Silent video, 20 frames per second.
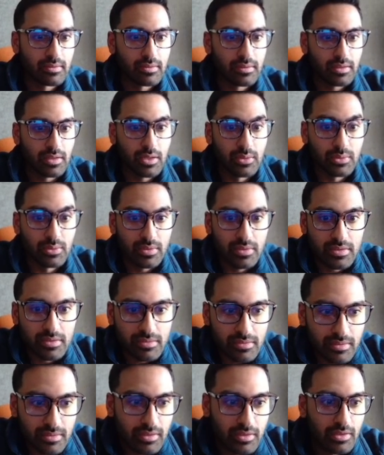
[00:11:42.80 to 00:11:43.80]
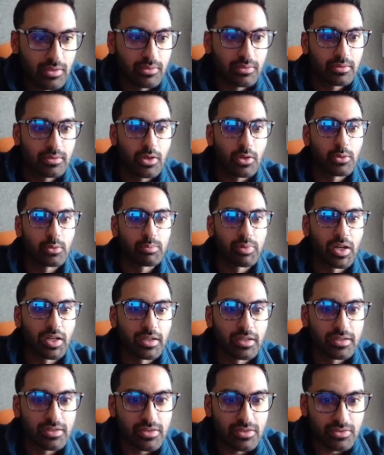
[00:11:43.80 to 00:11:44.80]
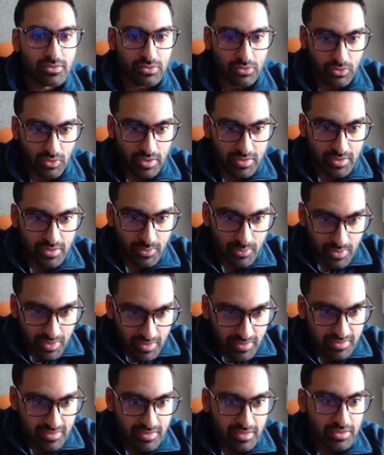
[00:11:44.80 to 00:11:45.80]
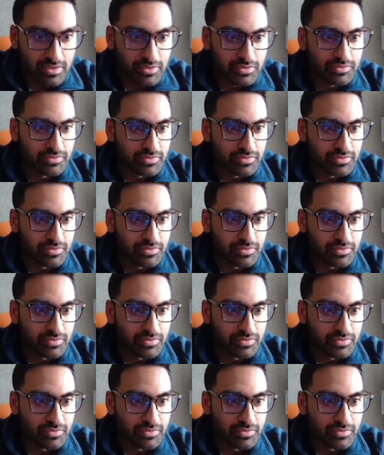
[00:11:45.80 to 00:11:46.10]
Oh, you know, Copilot is trying to do it itself.